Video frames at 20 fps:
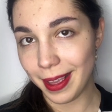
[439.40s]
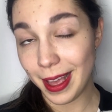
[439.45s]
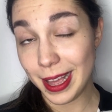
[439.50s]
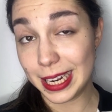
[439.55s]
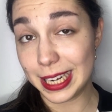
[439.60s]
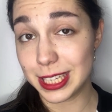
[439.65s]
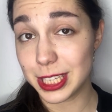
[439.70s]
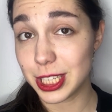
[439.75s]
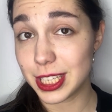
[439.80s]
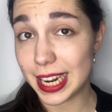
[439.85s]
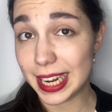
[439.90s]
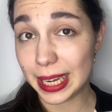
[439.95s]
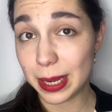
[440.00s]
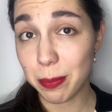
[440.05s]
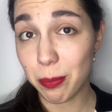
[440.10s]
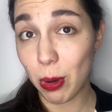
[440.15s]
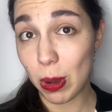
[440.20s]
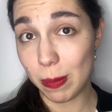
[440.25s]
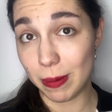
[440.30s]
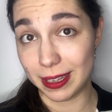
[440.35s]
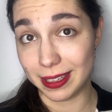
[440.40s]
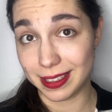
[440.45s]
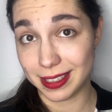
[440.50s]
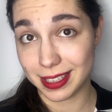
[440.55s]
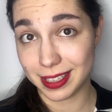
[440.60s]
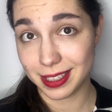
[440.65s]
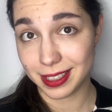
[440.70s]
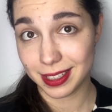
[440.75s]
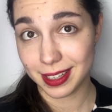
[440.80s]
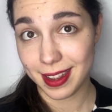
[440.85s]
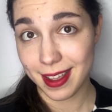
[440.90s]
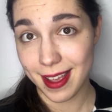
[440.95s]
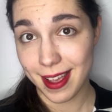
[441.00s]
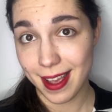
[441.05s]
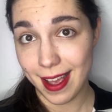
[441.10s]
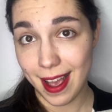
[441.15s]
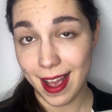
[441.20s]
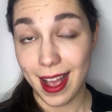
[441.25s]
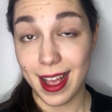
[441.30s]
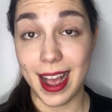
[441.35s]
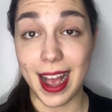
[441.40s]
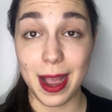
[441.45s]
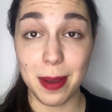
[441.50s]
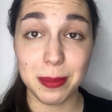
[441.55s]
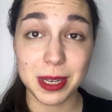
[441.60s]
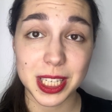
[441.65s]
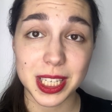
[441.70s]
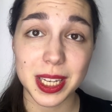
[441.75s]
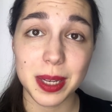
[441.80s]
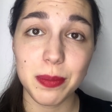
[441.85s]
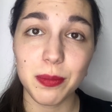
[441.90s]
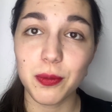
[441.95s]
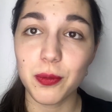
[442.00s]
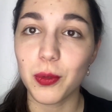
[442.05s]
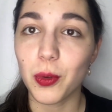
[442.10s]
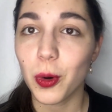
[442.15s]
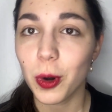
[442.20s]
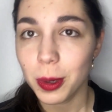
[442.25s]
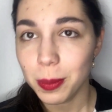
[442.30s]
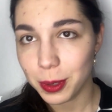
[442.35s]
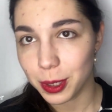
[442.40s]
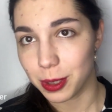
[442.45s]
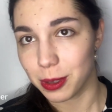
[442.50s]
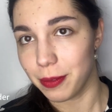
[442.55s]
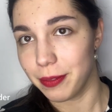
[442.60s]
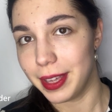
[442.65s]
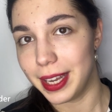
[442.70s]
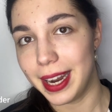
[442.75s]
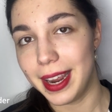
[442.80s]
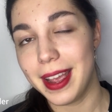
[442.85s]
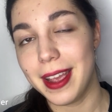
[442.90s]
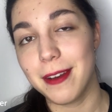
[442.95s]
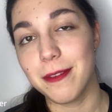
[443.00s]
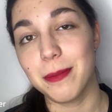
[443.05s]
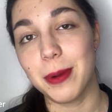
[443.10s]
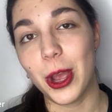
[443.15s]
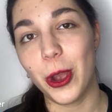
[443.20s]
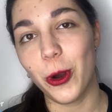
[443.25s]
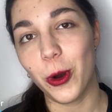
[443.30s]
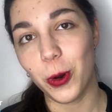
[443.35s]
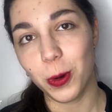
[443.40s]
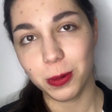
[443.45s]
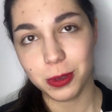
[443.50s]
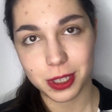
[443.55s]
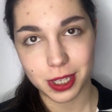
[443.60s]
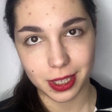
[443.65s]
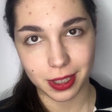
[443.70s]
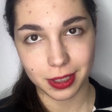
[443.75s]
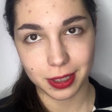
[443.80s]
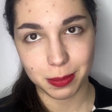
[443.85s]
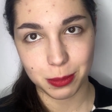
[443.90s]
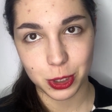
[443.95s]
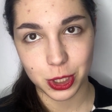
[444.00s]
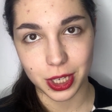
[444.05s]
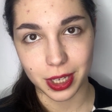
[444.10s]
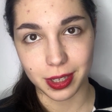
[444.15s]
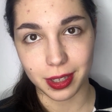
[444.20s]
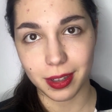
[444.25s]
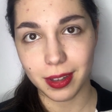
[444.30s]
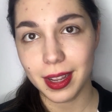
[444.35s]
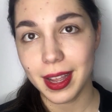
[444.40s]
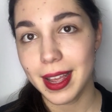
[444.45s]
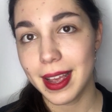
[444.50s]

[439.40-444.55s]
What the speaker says: Let's take a moment. I must inform you that I have my own Telegram channel